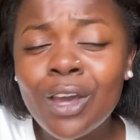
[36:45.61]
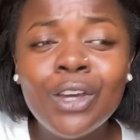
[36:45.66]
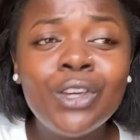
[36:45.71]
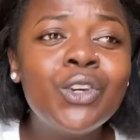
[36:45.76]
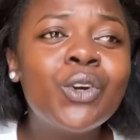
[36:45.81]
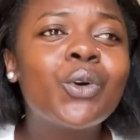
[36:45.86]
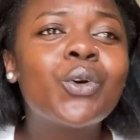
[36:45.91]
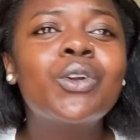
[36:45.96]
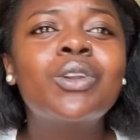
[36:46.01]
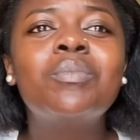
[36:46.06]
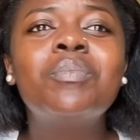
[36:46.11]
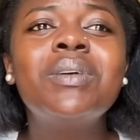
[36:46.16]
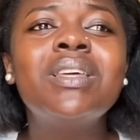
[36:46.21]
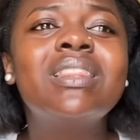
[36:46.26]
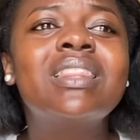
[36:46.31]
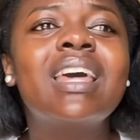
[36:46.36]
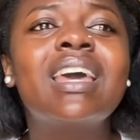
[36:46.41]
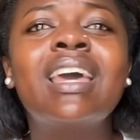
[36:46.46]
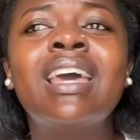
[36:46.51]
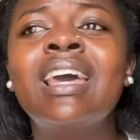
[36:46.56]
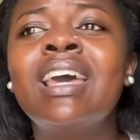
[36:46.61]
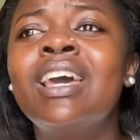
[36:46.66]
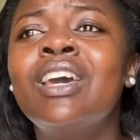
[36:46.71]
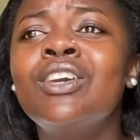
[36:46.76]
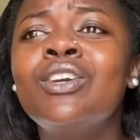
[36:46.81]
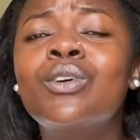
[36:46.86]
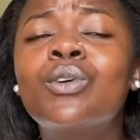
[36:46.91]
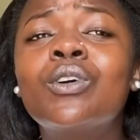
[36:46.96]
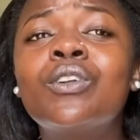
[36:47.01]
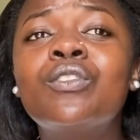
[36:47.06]
You could be there.
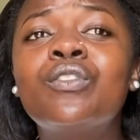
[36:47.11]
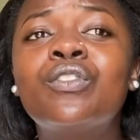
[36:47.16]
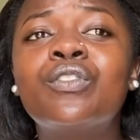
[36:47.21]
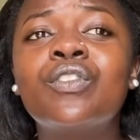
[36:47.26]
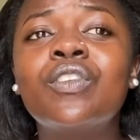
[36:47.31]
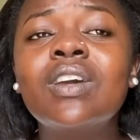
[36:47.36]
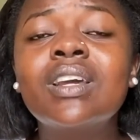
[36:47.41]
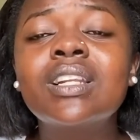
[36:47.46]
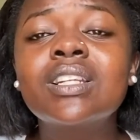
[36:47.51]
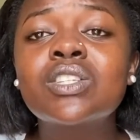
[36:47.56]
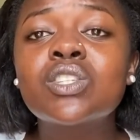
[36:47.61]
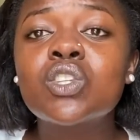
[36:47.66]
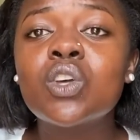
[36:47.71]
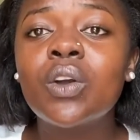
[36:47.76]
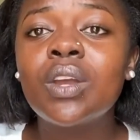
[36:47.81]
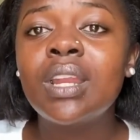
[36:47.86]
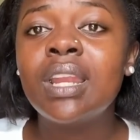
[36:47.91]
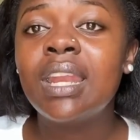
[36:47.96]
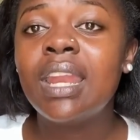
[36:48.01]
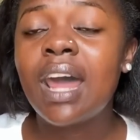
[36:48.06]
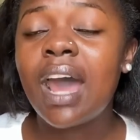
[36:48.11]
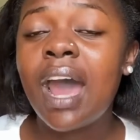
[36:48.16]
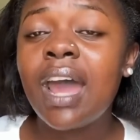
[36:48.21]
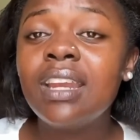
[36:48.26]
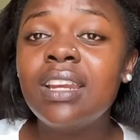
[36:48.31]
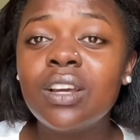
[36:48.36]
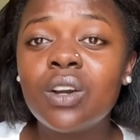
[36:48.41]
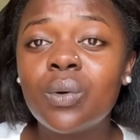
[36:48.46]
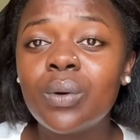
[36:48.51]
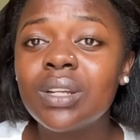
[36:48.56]
You could feel so
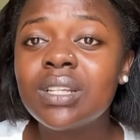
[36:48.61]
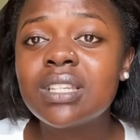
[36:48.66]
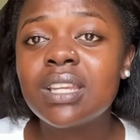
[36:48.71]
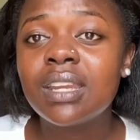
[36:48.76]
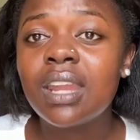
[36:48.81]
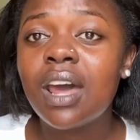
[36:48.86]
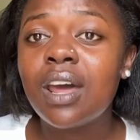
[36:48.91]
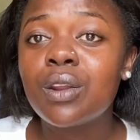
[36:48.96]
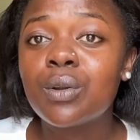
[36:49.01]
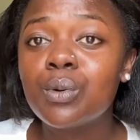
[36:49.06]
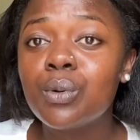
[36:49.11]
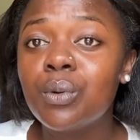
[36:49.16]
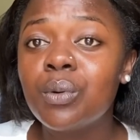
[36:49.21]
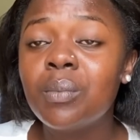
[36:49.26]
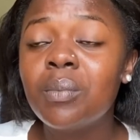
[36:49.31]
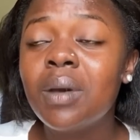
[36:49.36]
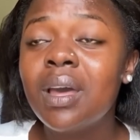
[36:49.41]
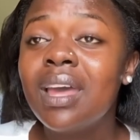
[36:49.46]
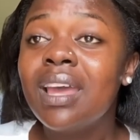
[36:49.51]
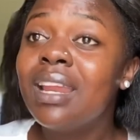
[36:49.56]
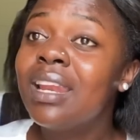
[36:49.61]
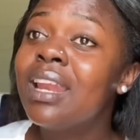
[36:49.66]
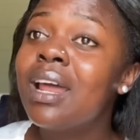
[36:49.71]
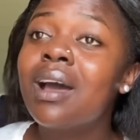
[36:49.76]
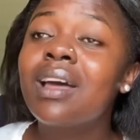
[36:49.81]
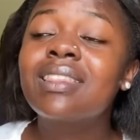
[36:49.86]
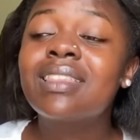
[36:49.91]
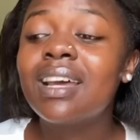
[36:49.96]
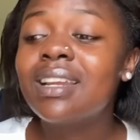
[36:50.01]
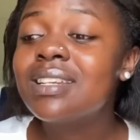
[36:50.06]
inadequate in a room.
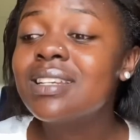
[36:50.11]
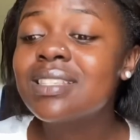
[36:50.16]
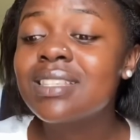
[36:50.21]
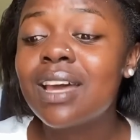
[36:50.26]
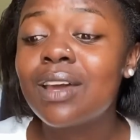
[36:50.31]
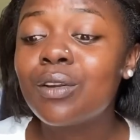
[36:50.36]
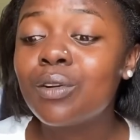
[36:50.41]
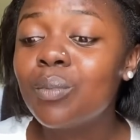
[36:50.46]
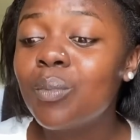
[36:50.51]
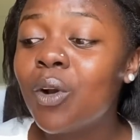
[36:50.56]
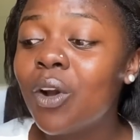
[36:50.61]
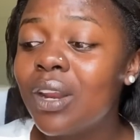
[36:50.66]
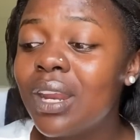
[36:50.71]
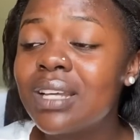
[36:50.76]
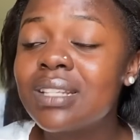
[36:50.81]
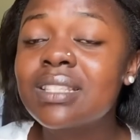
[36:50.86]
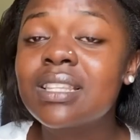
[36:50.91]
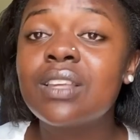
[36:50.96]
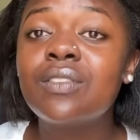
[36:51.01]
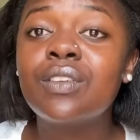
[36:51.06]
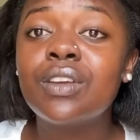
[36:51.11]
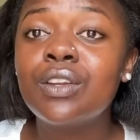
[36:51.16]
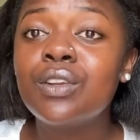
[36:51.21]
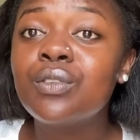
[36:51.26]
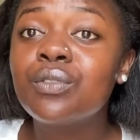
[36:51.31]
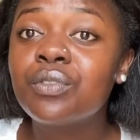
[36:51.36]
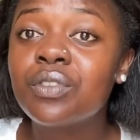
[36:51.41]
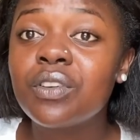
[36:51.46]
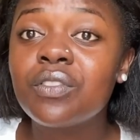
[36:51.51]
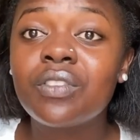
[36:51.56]
Now, that is a room God has given
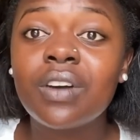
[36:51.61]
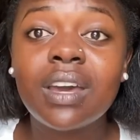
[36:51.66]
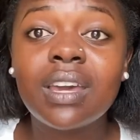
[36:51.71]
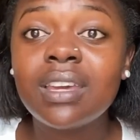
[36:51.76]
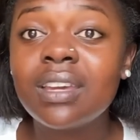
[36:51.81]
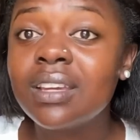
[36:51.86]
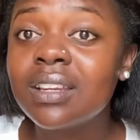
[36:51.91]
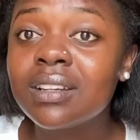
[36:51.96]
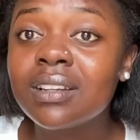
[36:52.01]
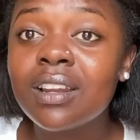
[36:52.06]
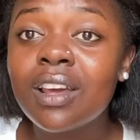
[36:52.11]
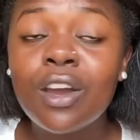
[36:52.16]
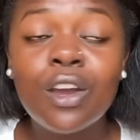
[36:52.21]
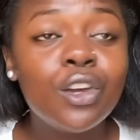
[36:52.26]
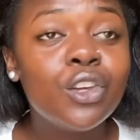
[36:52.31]
you favor in.